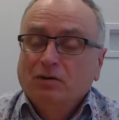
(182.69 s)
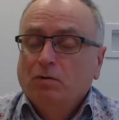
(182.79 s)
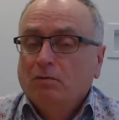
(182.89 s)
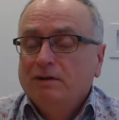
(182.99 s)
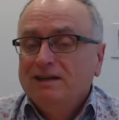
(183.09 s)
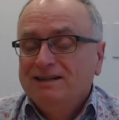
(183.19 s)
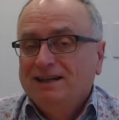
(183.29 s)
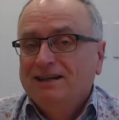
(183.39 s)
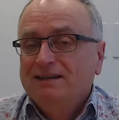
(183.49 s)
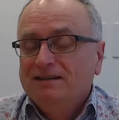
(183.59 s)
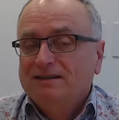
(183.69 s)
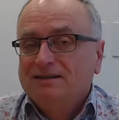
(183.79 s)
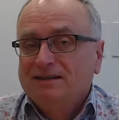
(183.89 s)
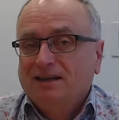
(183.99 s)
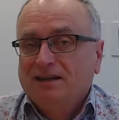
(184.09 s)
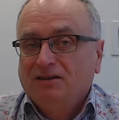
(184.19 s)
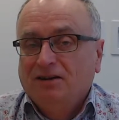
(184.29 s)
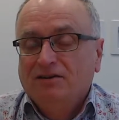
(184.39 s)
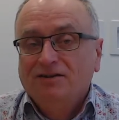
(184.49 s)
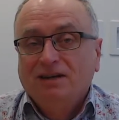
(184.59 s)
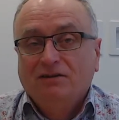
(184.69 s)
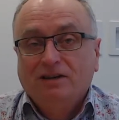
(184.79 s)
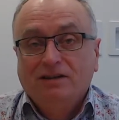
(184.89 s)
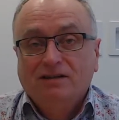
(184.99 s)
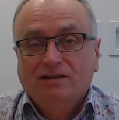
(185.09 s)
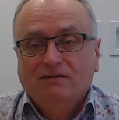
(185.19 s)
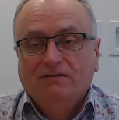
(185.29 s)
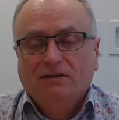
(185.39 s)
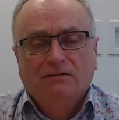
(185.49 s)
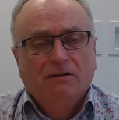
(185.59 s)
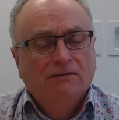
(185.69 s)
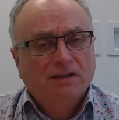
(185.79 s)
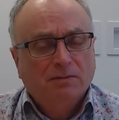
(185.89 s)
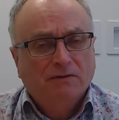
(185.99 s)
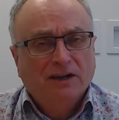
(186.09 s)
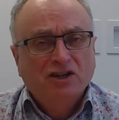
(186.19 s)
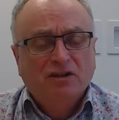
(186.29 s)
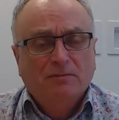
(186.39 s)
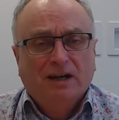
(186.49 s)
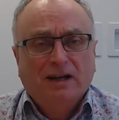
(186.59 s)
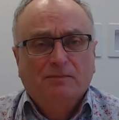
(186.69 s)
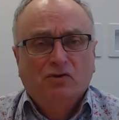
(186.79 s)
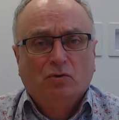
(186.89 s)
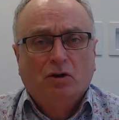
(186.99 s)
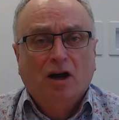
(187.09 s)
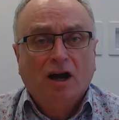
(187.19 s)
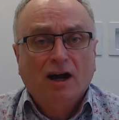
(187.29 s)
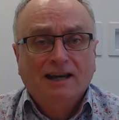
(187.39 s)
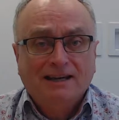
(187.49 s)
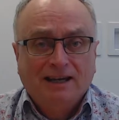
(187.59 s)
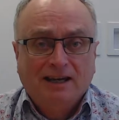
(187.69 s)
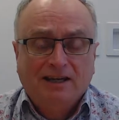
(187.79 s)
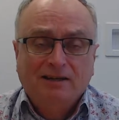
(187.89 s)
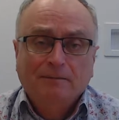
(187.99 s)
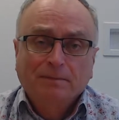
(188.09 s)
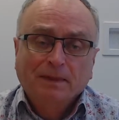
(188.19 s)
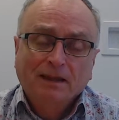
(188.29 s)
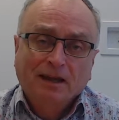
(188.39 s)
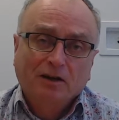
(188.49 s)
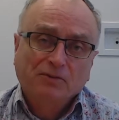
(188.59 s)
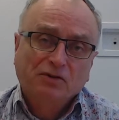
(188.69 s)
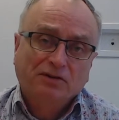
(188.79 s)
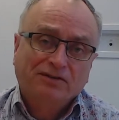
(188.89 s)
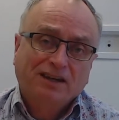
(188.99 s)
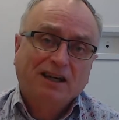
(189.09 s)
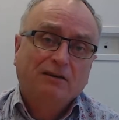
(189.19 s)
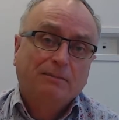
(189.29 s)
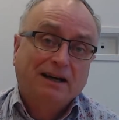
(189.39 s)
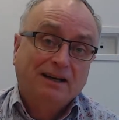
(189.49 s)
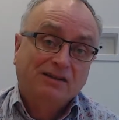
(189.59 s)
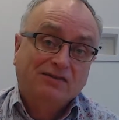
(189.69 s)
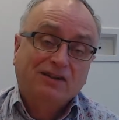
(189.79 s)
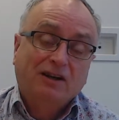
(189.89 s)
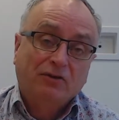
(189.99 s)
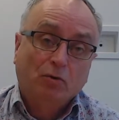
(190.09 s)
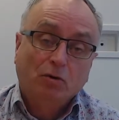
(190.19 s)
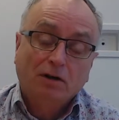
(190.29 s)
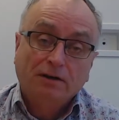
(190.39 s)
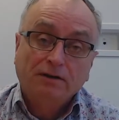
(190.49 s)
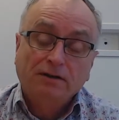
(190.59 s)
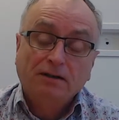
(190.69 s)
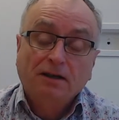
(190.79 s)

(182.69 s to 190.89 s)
So what we tend to see in those areas of deprivation perhaps or high need, and I'm sort of thinking of parts of South Auckland,